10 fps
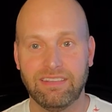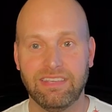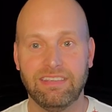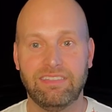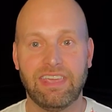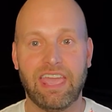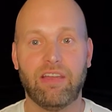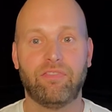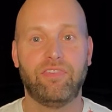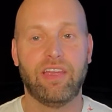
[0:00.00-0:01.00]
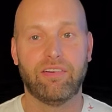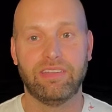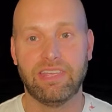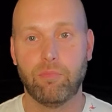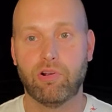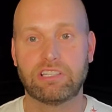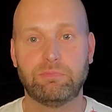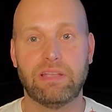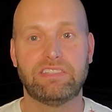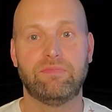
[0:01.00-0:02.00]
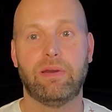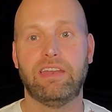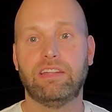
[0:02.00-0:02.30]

the, the airfare and the more expensive money